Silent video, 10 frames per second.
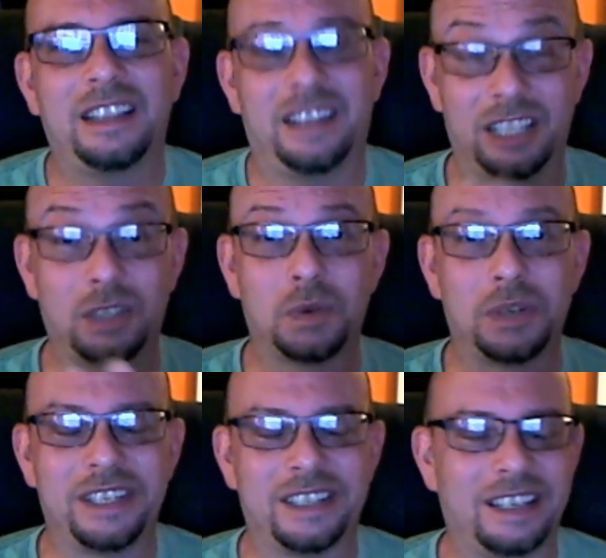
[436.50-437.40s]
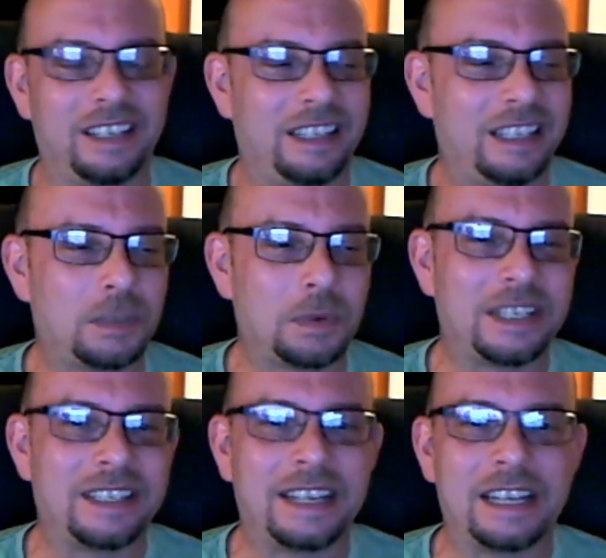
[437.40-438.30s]
this was his, this was
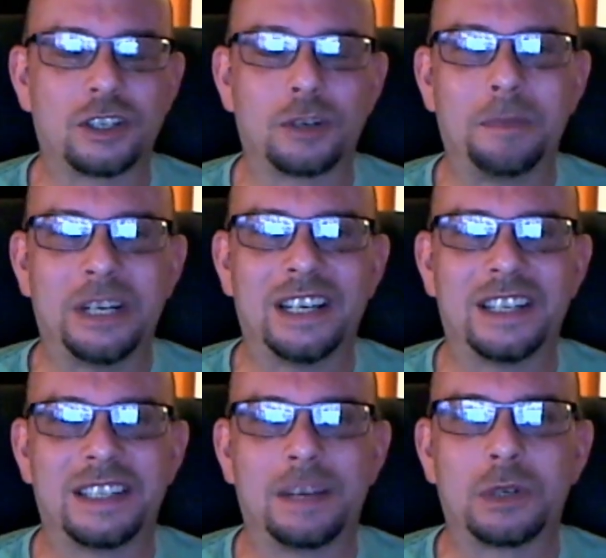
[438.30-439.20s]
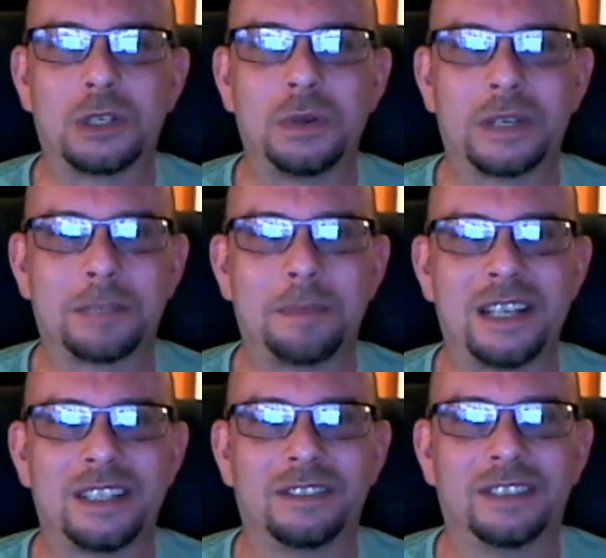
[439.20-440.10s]
his answer because they were too
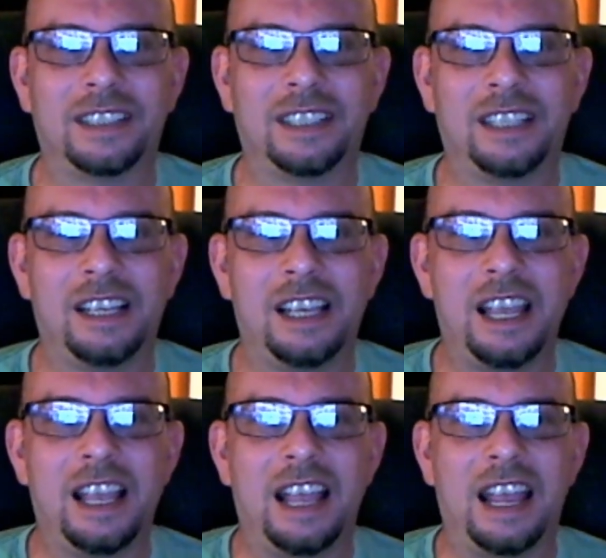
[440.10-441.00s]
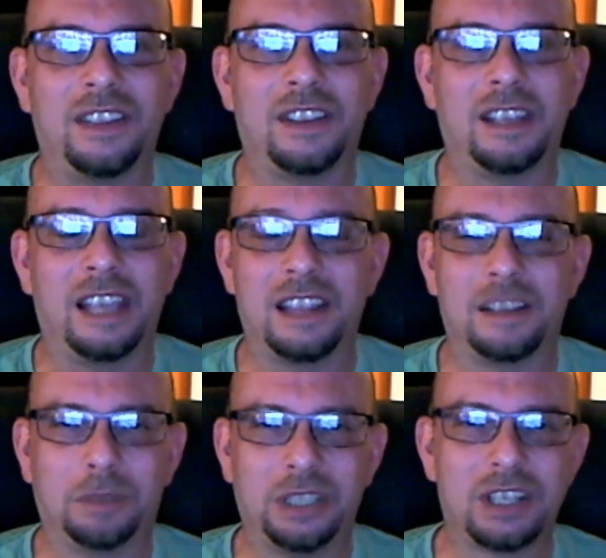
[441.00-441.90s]
expensive. And the and the
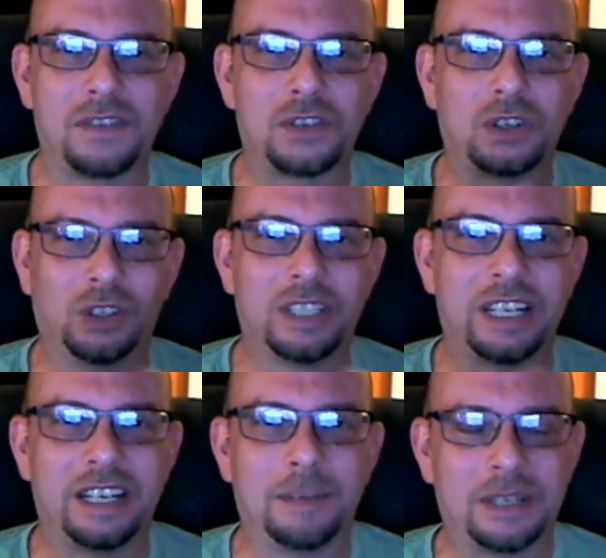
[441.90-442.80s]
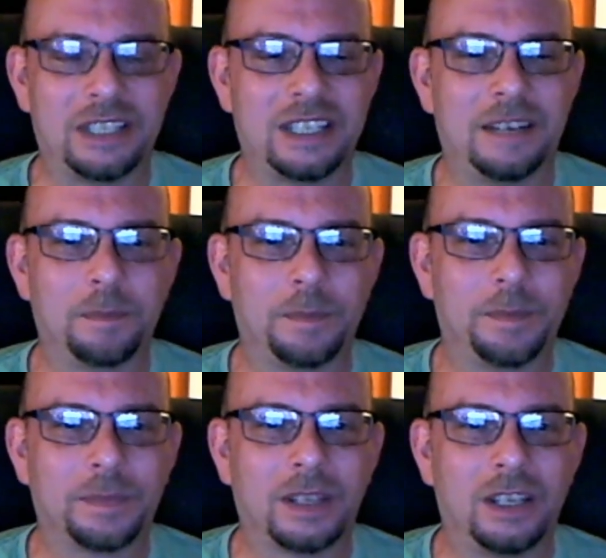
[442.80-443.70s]
police officer looked at him and said,
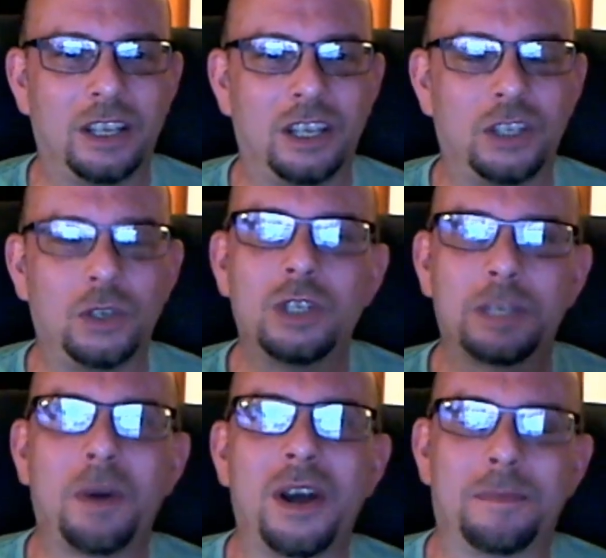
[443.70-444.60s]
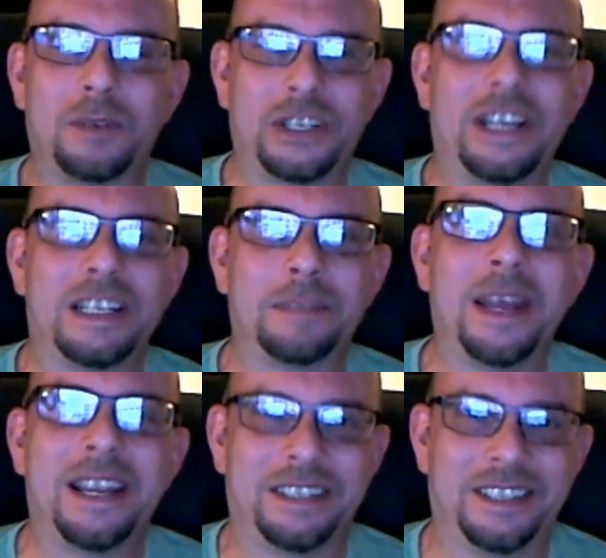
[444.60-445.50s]
"You just bought a Mercedes
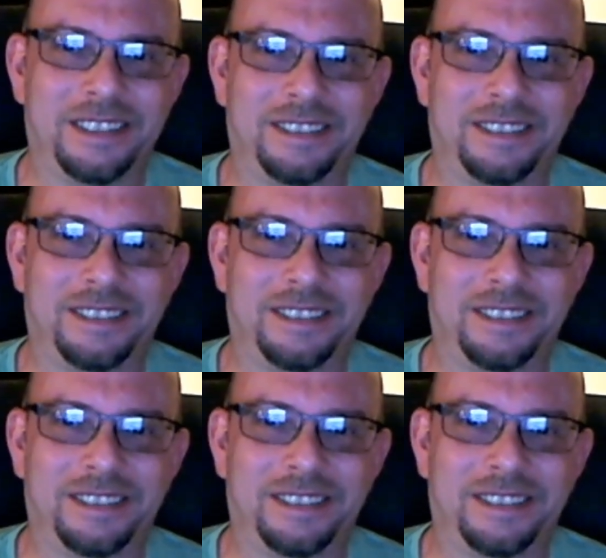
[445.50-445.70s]
Benz.